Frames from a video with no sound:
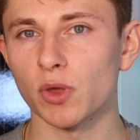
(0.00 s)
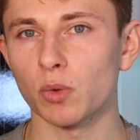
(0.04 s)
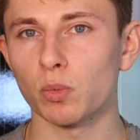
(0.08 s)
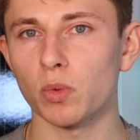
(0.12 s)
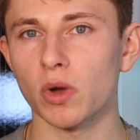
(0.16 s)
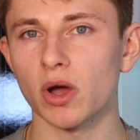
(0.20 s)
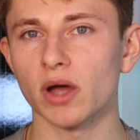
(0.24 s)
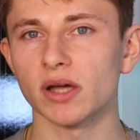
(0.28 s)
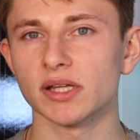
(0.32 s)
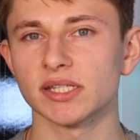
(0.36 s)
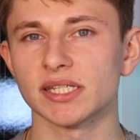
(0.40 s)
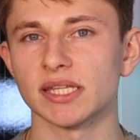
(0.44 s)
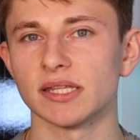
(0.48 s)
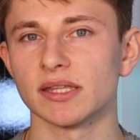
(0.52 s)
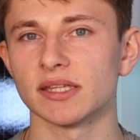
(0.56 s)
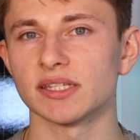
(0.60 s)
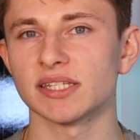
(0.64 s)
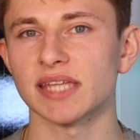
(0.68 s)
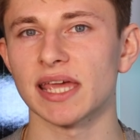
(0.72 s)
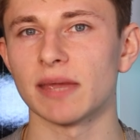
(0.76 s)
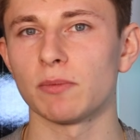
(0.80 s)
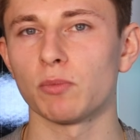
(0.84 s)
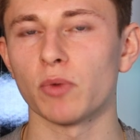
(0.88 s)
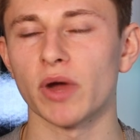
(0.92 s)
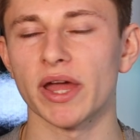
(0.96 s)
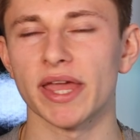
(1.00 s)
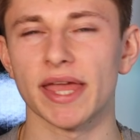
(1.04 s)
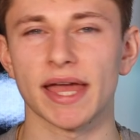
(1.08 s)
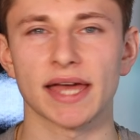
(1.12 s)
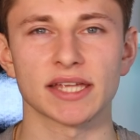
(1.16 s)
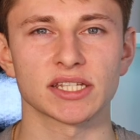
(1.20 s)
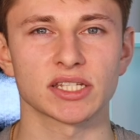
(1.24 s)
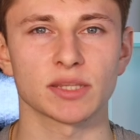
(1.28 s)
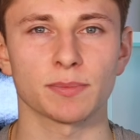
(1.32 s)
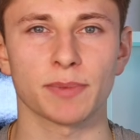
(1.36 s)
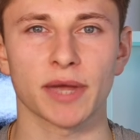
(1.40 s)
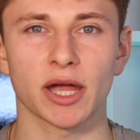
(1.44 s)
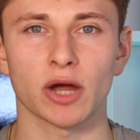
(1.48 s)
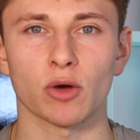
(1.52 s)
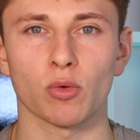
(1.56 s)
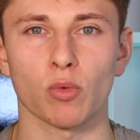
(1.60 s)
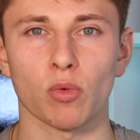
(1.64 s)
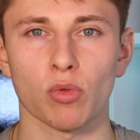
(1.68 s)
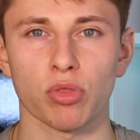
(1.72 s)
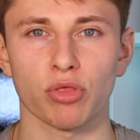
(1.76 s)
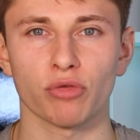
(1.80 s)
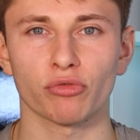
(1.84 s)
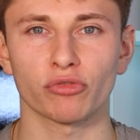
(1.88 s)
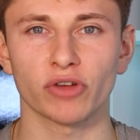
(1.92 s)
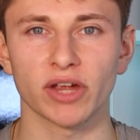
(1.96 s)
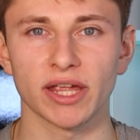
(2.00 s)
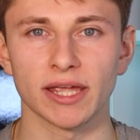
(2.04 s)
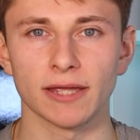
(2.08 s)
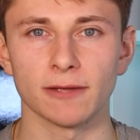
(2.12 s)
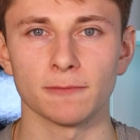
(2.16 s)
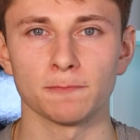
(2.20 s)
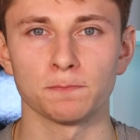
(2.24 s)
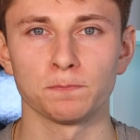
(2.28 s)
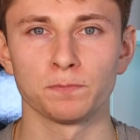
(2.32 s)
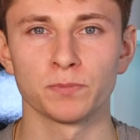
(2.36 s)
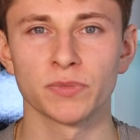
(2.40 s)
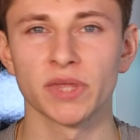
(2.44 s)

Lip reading: that works in the same way as the Powerwall 3.